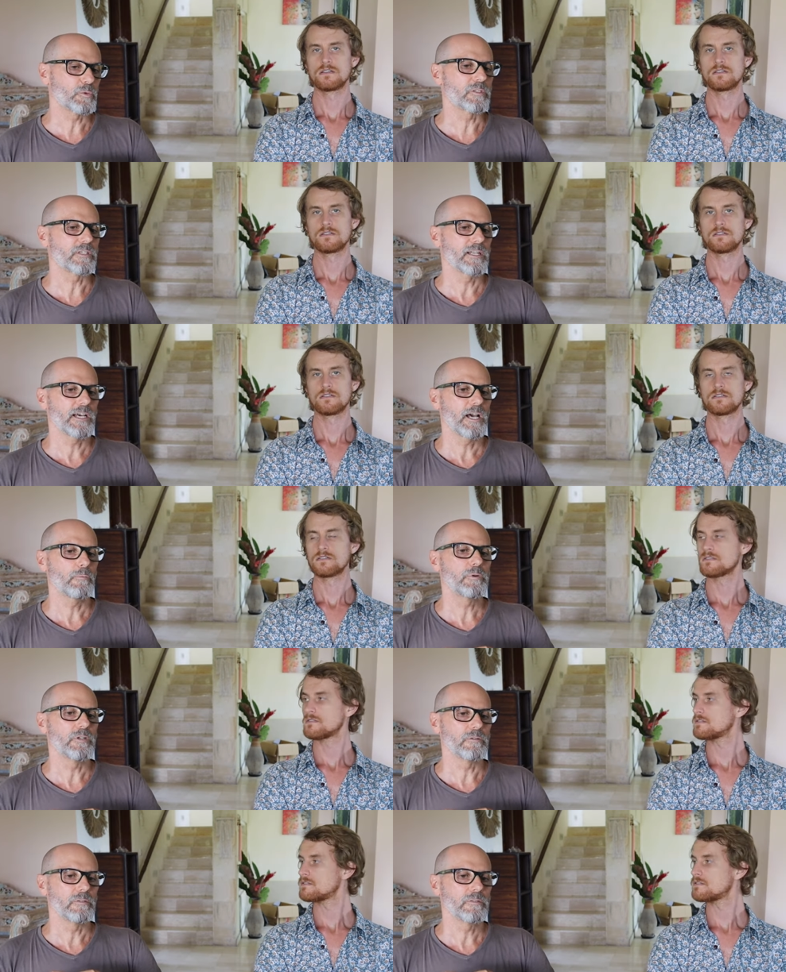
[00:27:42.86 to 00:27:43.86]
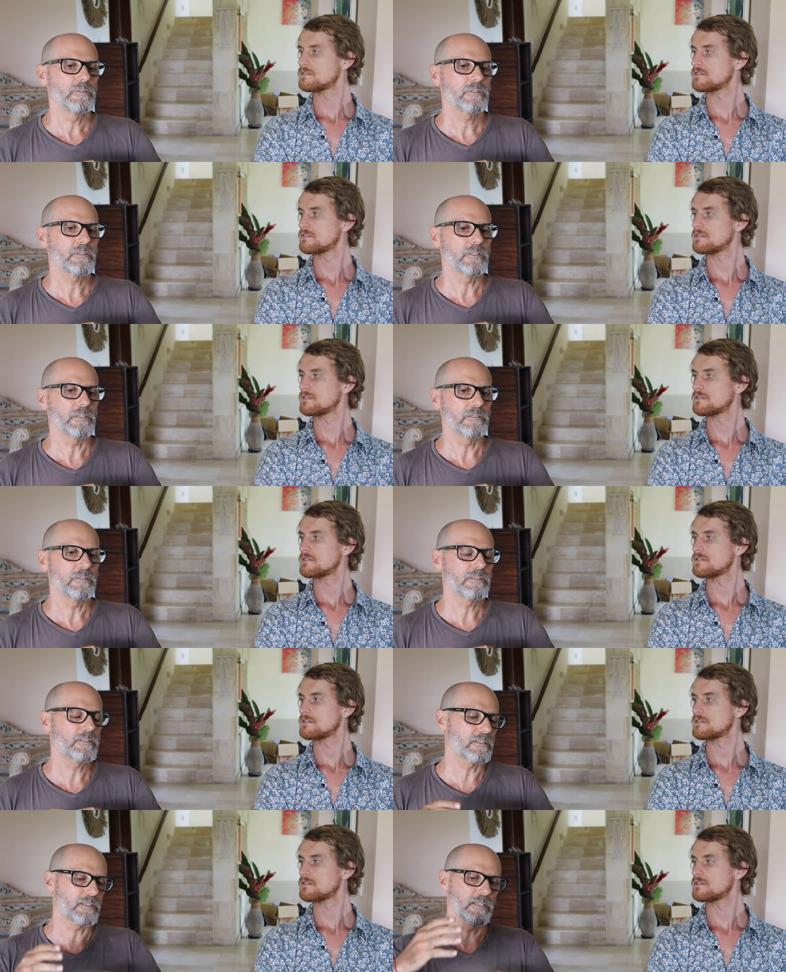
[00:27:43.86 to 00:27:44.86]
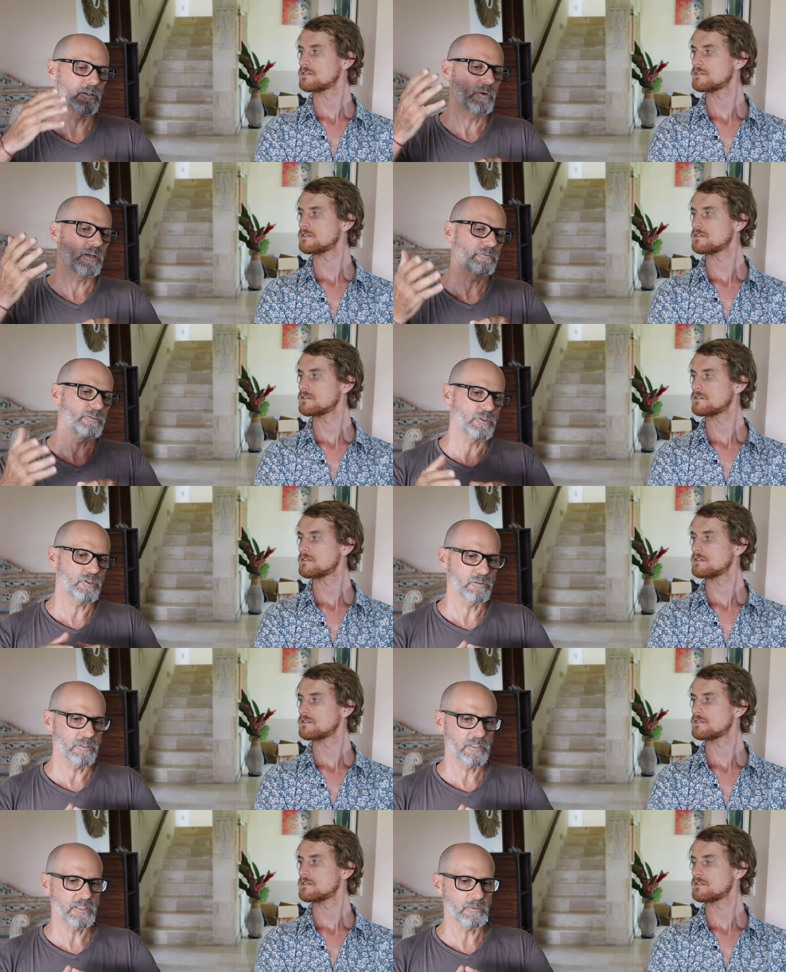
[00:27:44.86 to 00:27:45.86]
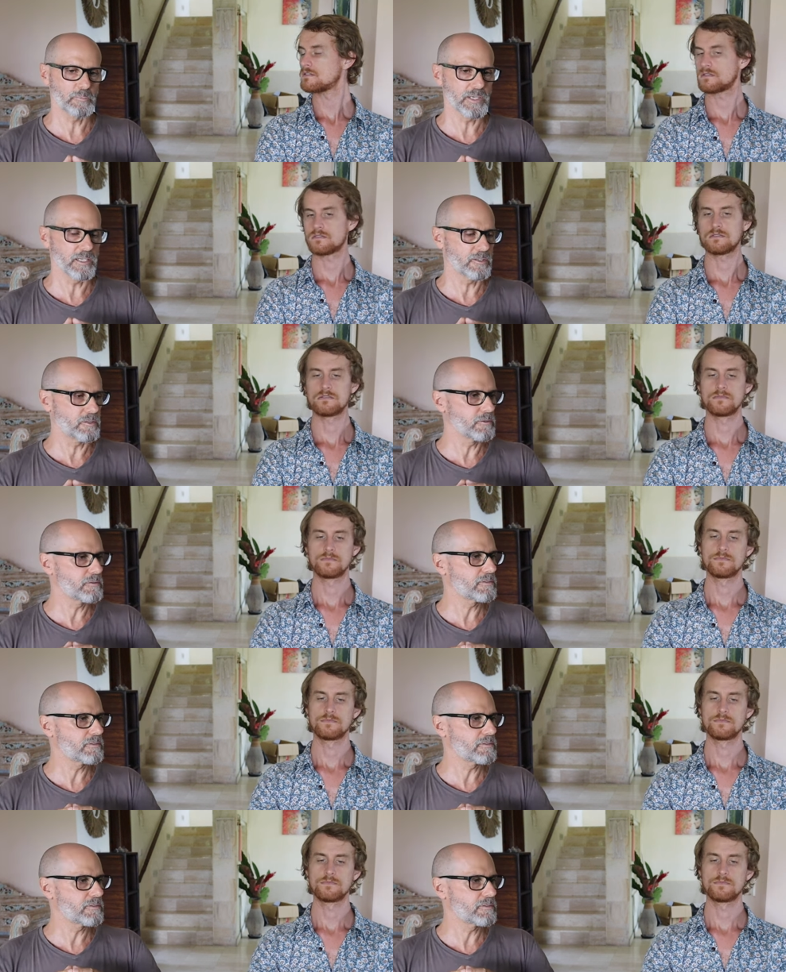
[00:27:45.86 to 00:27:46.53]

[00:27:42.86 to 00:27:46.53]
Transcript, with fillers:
Speaker 1: what's going to happen, you know, this is getting quite futuristic, but I do